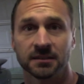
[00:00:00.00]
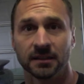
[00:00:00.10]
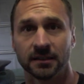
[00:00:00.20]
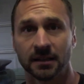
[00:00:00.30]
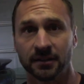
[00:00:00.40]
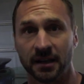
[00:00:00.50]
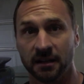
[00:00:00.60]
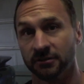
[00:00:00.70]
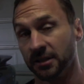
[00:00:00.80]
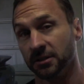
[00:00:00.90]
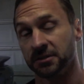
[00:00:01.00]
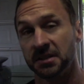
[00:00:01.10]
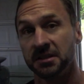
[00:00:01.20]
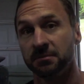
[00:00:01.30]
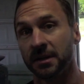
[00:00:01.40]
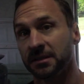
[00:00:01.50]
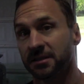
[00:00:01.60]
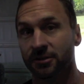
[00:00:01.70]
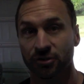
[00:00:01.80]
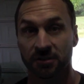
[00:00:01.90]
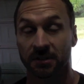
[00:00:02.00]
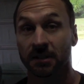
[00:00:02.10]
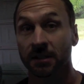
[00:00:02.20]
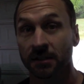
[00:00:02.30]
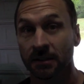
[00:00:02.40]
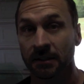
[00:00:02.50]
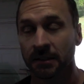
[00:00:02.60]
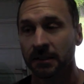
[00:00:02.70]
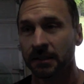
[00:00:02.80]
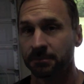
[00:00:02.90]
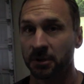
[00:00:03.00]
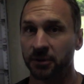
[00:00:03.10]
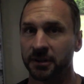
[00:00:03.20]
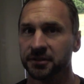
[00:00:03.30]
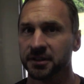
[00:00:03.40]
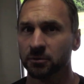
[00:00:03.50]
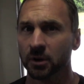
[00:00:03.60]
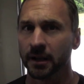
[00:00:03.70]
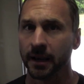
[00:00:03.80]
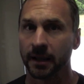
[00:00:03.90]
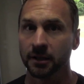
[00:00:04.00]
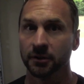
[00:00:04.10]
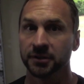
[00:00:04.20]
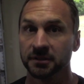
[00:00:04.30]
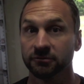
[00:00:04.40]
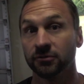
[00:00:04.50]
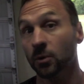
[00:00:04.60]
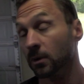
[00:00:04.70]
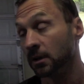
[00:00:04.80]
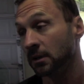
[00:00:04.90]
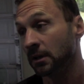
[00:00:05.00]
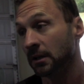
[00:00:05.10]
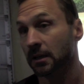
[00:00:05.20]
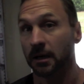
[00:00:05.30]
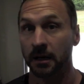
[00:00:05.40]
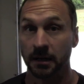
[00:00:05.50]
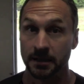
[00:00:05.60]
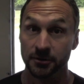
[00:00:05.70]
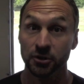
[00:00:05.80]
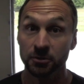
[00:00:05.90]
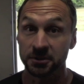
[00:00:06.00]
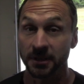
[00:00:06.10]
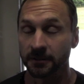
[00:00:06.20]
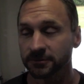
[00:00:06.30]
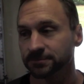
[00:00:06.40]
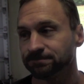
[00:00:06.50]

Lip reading: and now they have LT based engines again, both LT1 and LT4 in the new stuff.